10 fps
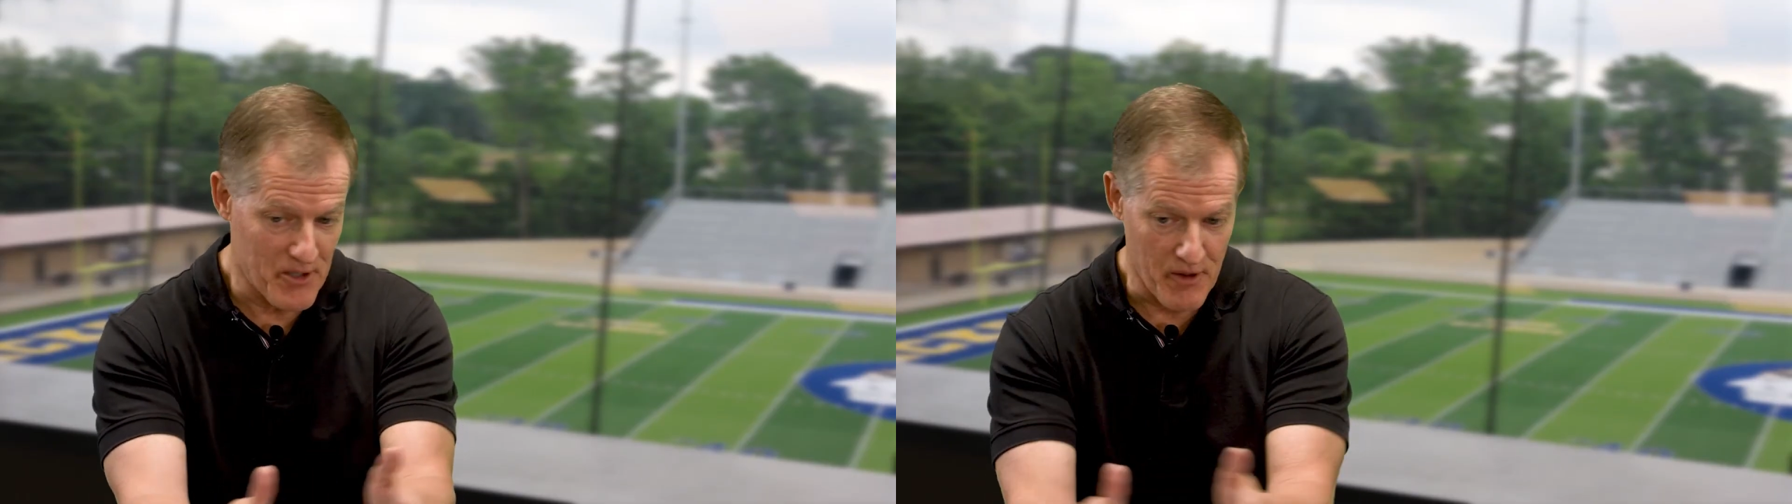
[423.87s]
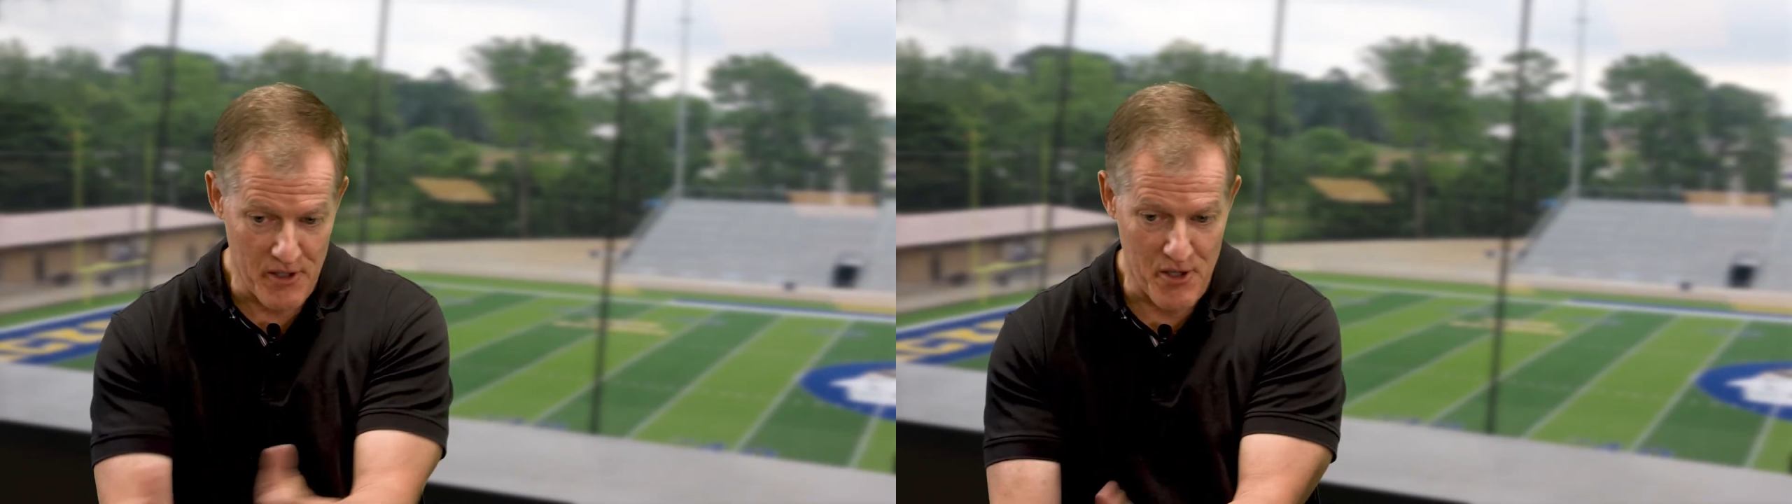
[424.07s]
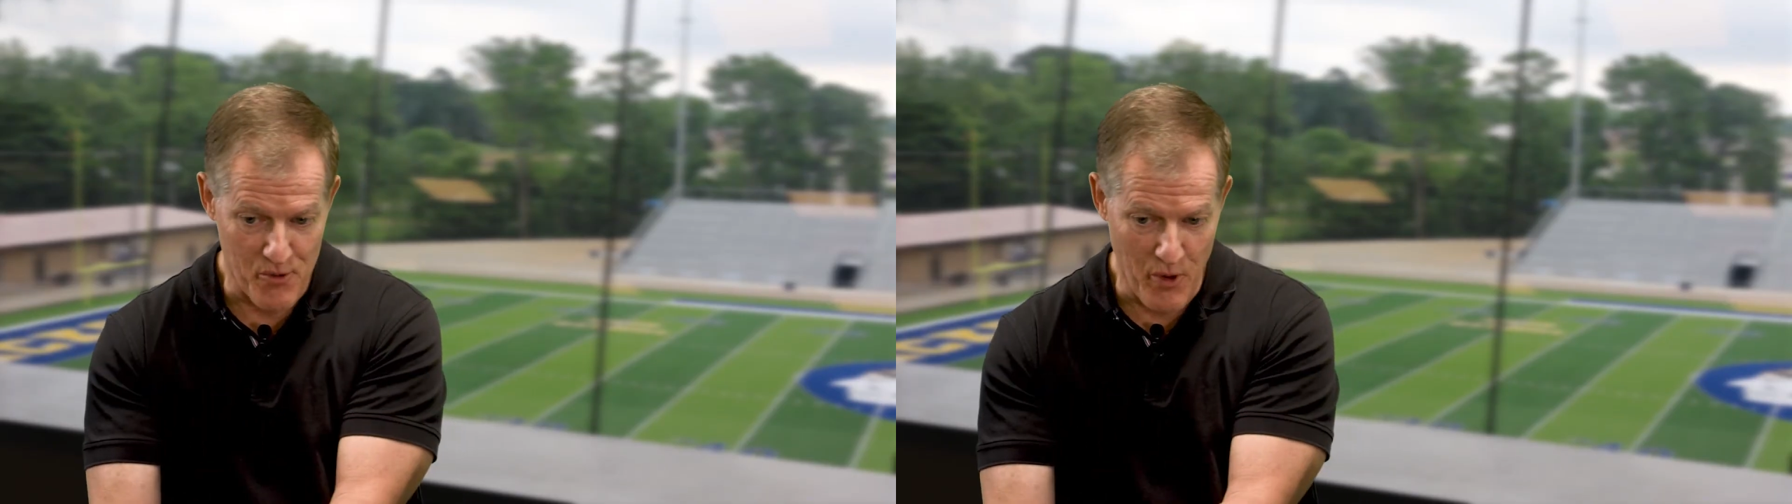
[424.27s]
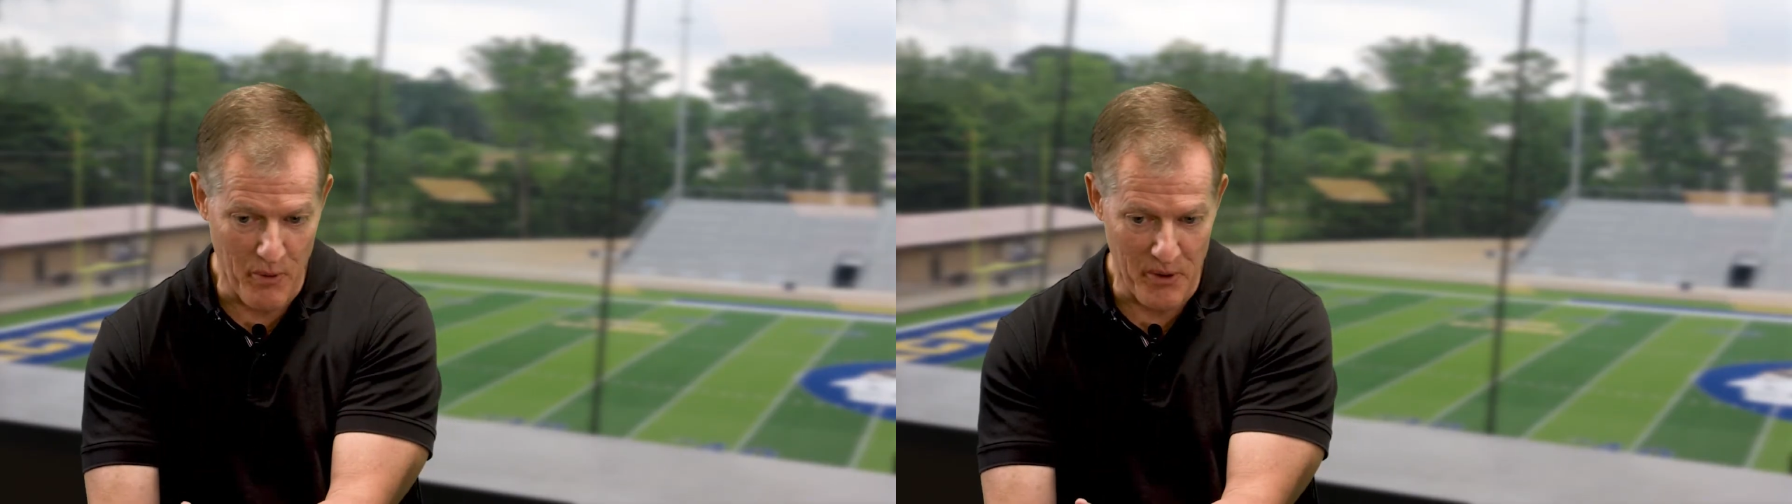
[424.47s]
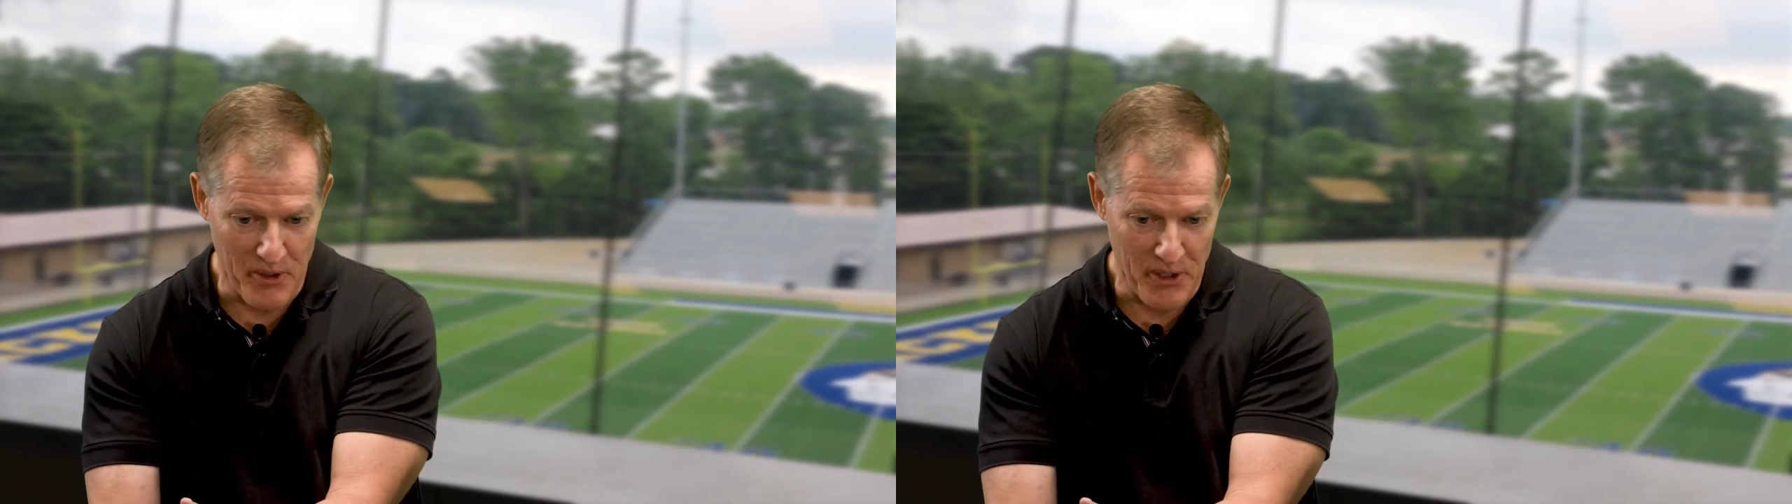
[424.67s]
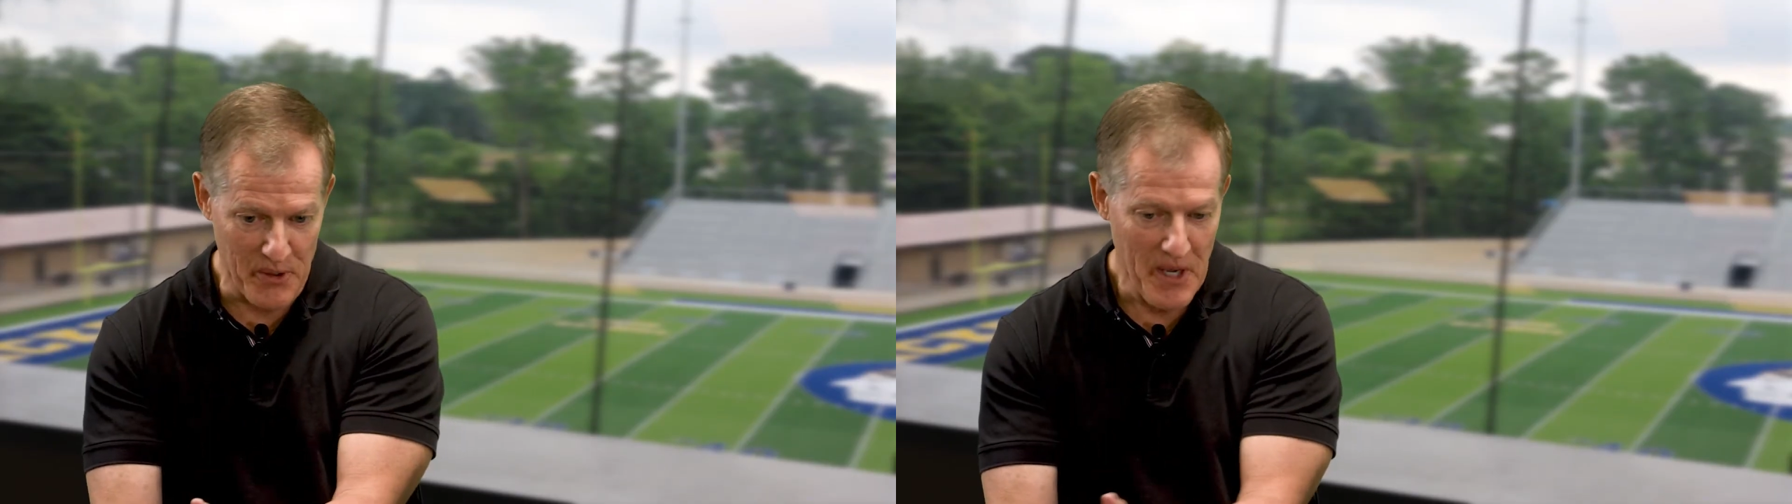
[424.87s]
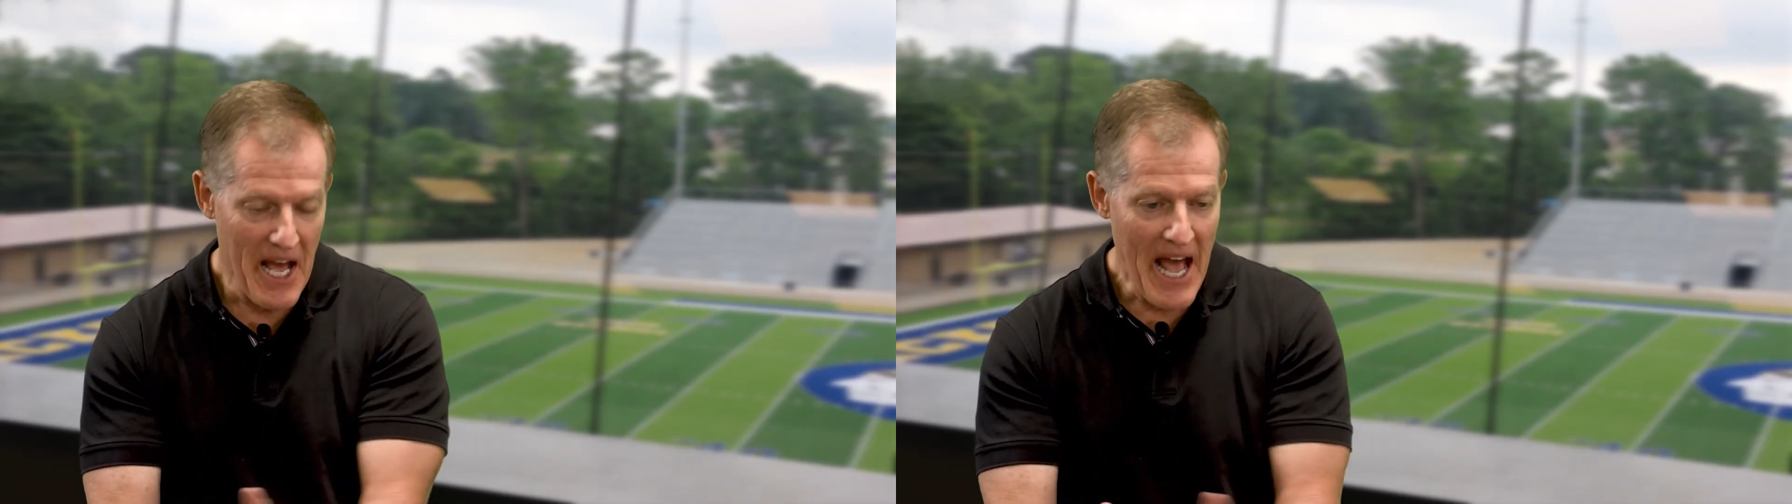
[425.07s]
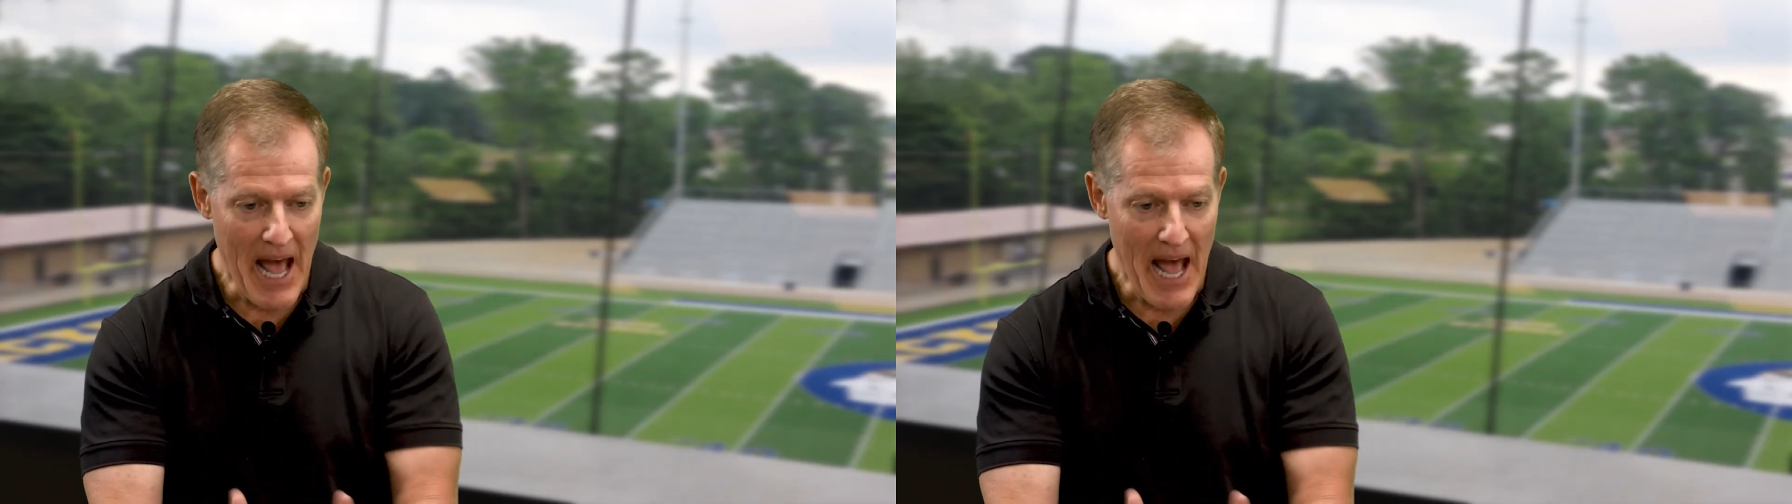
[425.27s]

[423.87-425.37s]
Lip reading: so this is what we'll do.